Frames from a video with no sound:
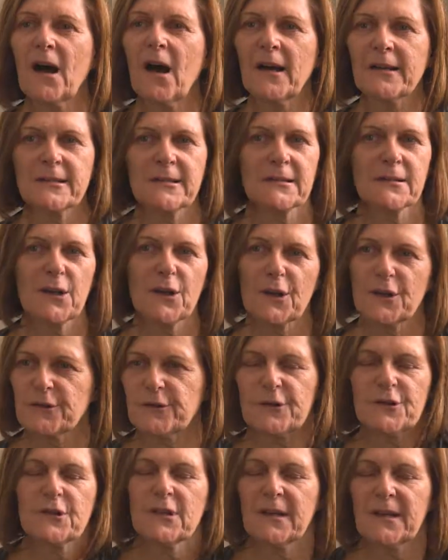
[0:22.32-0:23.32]
I
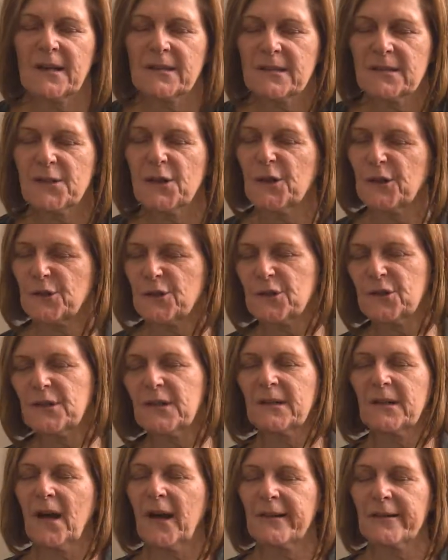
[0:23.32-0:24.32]
searched
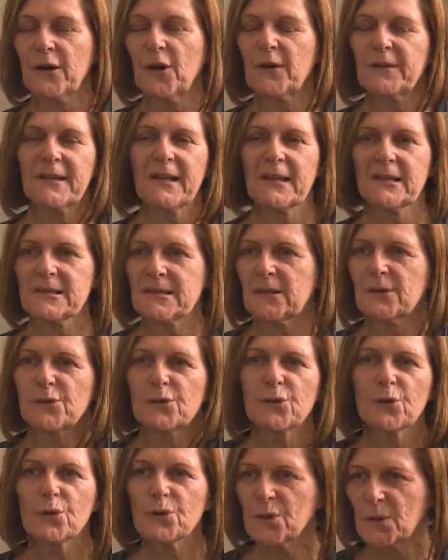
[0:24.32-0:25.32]
and I got these
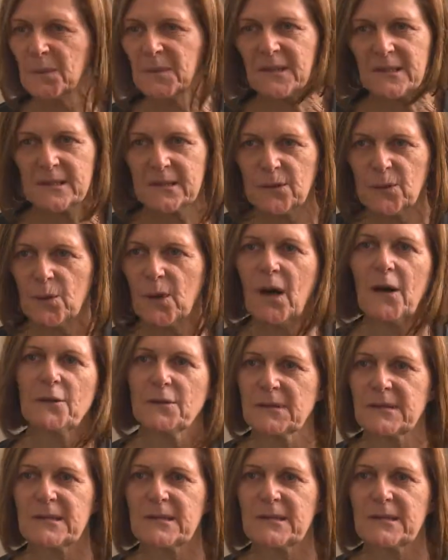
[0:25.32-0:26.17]
enormous quotes.